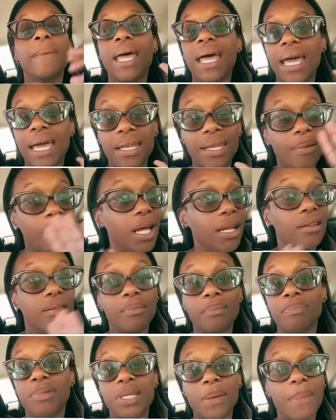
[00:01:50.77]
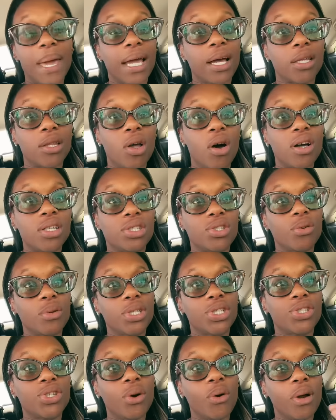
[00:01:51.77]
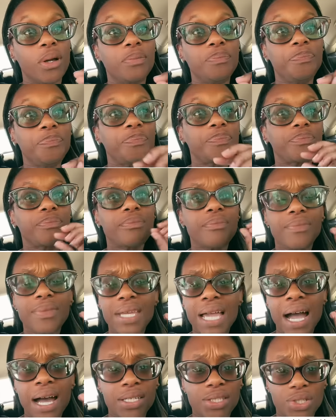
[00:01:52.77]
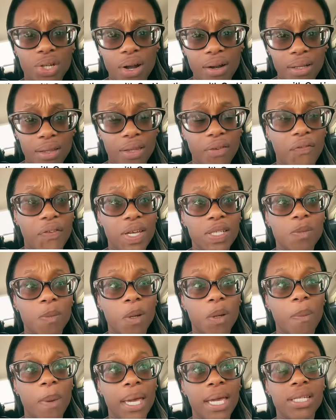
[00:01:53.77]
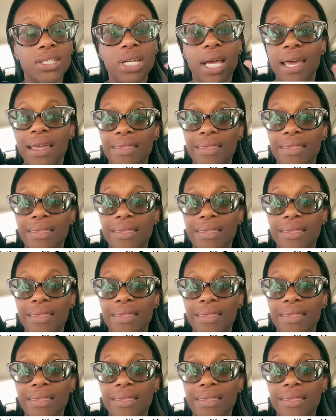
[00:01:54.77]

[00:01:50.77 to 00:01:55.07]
And then, to make a long story short, I started the Facebook page.